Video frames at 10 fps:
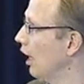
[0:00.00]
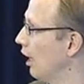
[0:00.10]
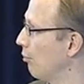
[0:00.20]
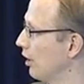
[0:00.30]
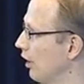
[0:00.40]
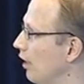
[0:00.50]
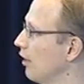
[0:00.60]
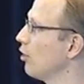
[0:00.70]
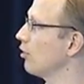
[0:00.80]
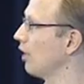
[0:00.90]
Uh, but
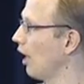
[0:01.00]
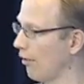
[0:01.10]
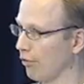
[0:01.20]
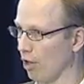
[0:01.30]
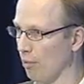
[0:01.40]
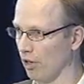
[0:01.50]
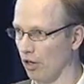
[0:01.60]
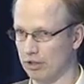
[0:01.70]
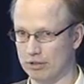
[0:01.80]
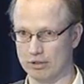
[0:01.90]
then you still have thermal
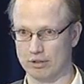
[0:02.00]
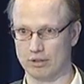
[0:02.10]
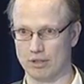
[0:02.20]
noise,